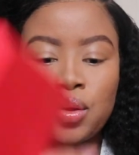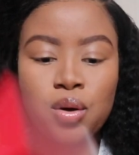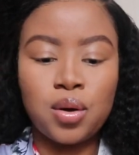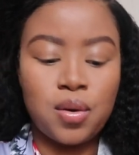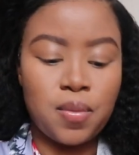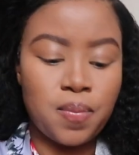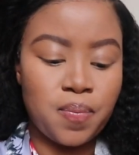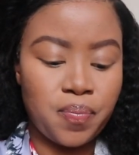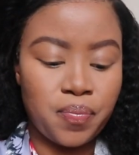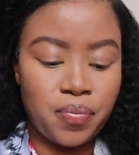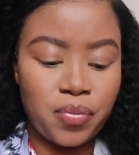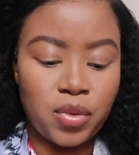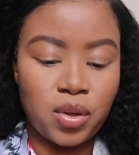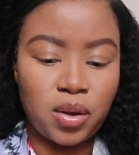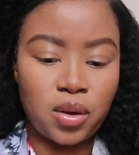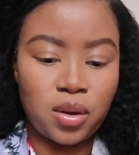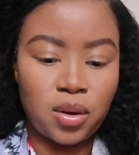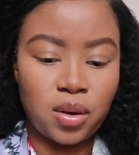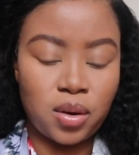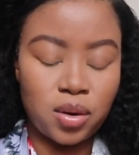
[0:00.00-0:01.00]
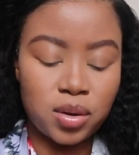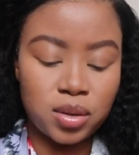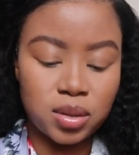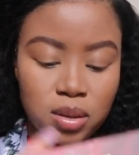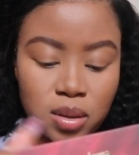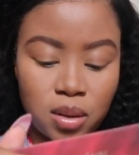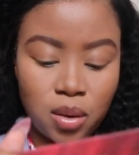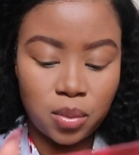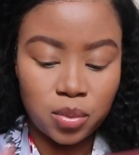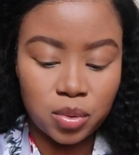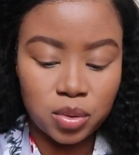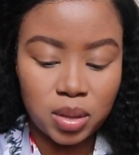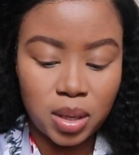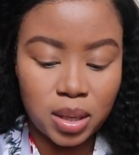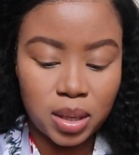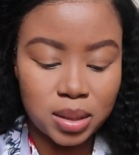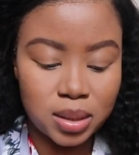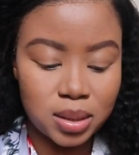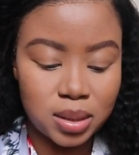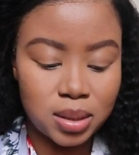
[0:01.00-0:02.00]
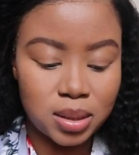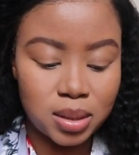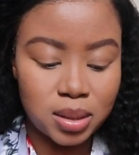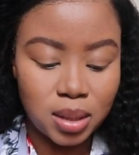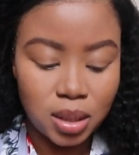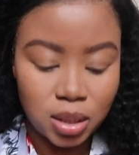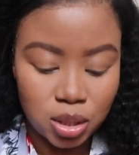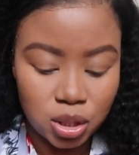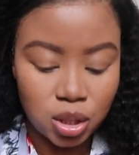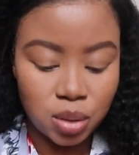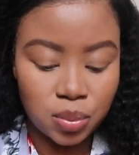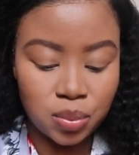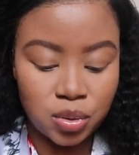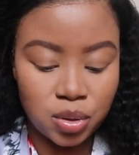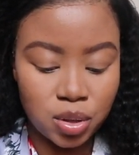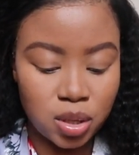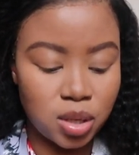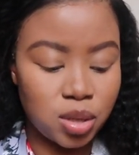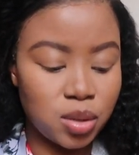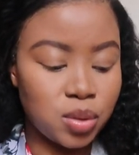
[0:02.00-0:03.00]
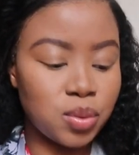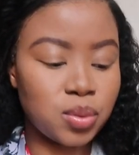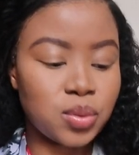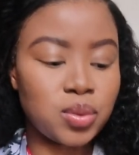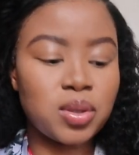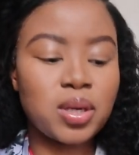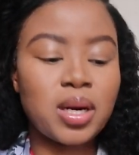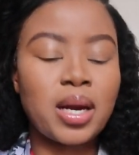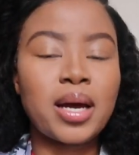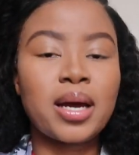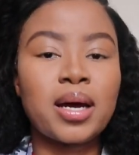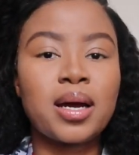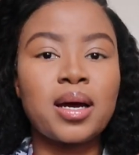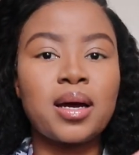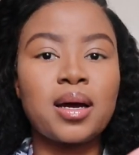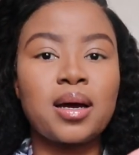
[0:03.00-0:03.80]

because Hermosa has such a pretty nude, like,